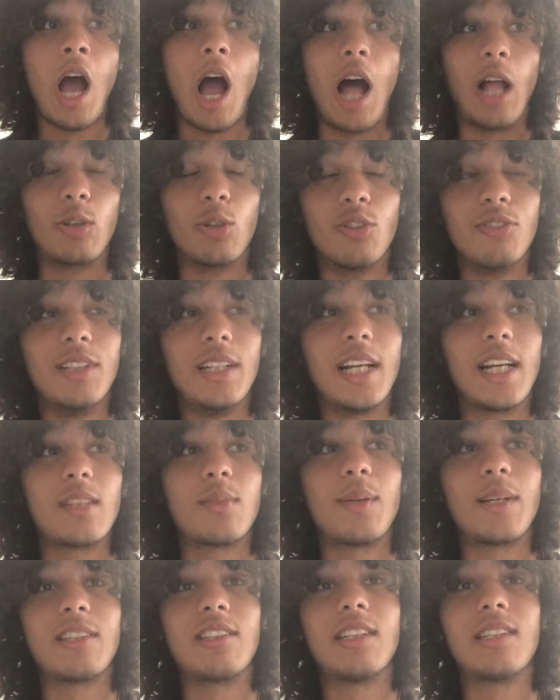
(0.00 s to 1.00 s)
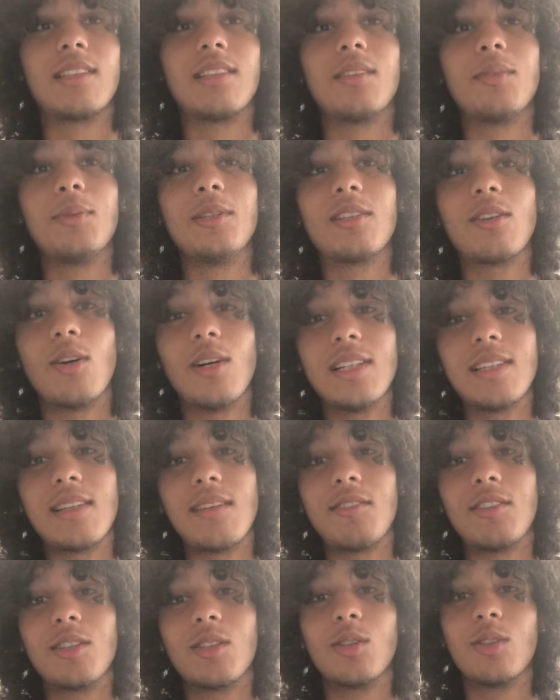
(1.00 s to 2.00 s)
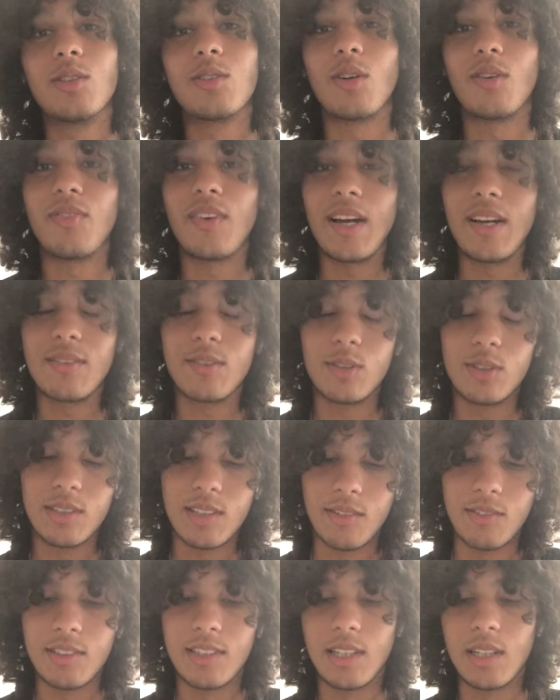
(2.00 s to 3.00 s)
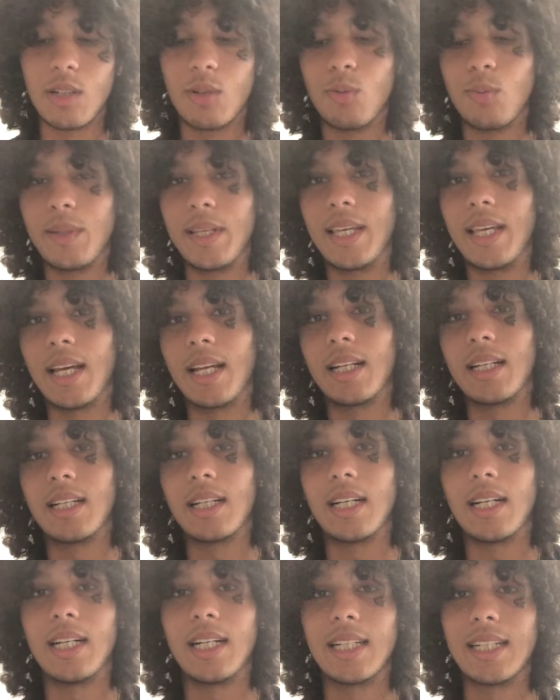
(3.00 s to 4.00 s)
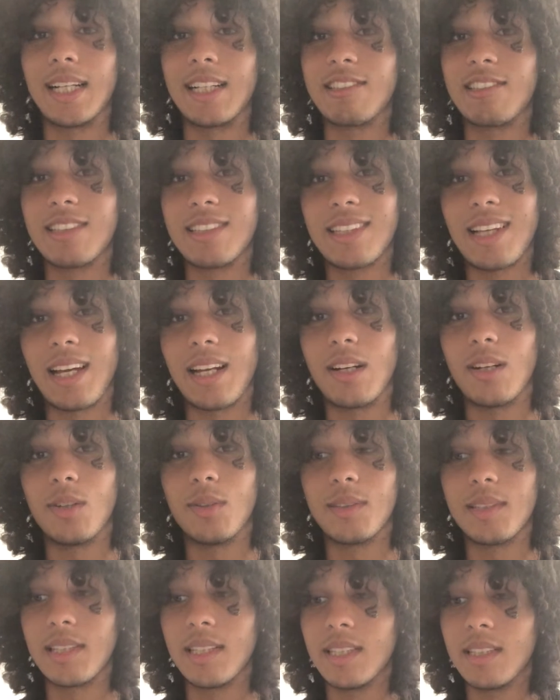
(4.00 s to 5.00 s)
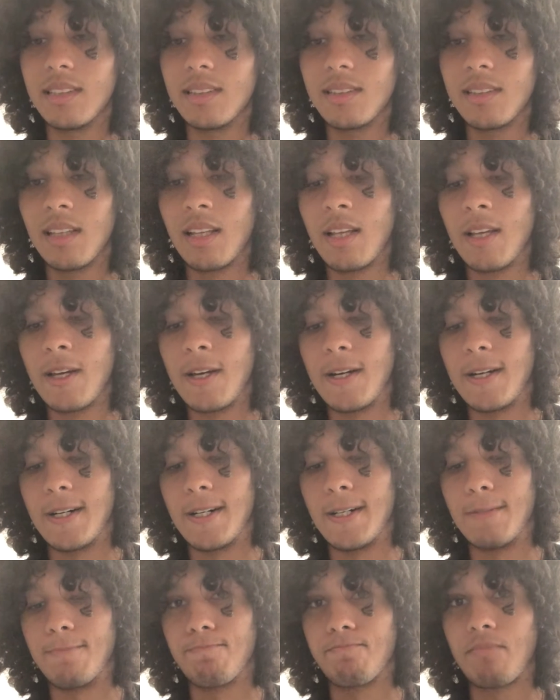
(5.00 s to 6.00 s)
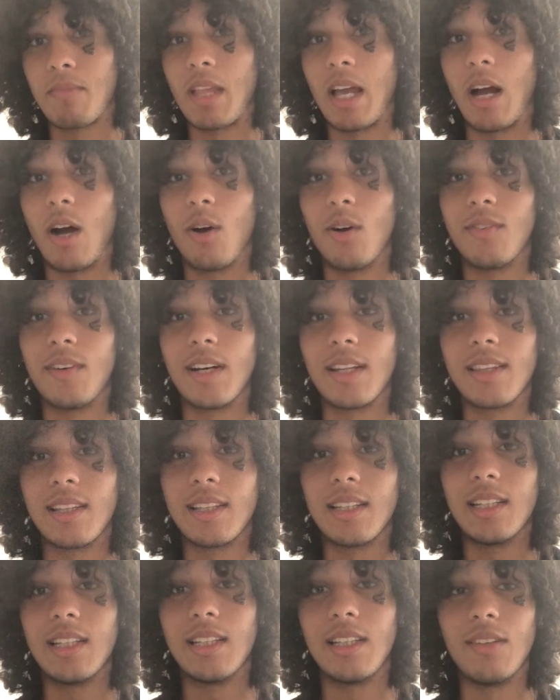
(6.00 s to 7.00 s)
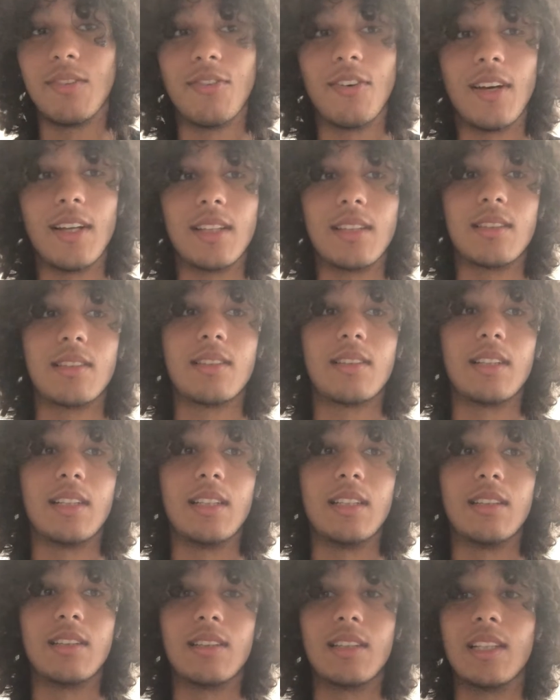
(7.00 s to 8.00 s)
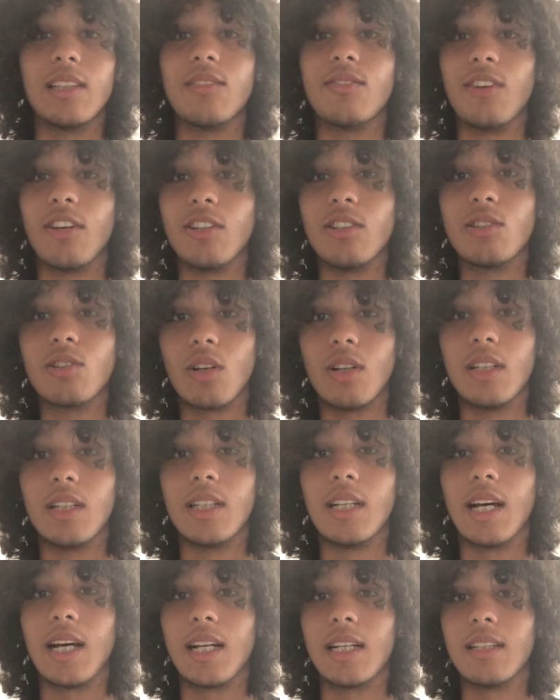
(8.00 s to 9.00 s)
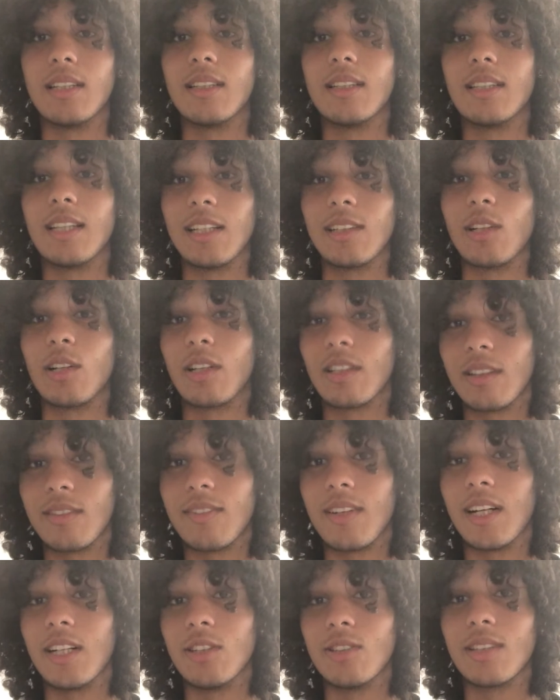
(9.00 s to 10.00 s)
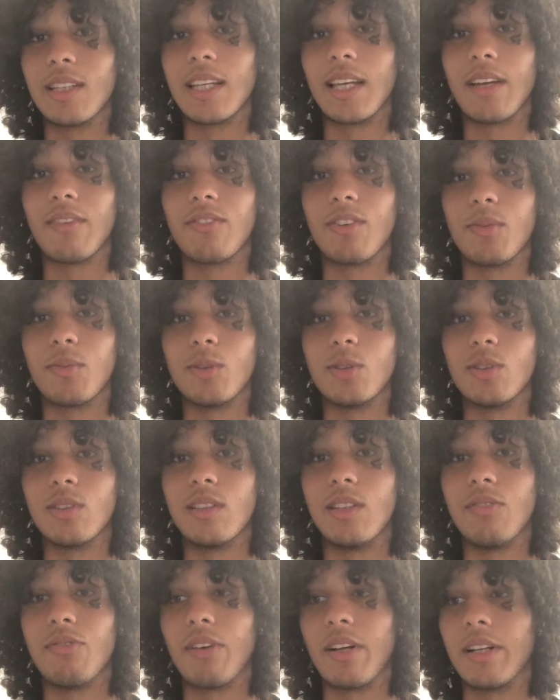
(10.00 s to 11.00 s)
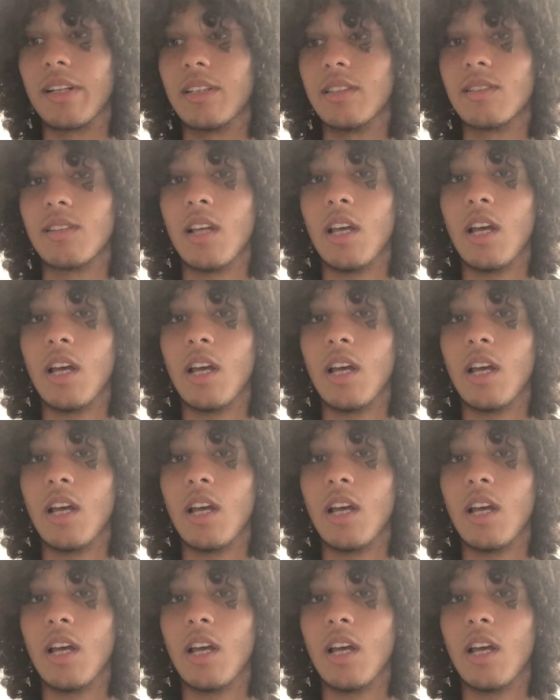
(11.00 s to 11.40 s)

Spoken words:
I don't really expect Chelsea to be scoring 7 goals or 5 goals every single weekend. That's just kind of how it is. However, I think the defense is very solid, and there's a lot of value to get from those defenders.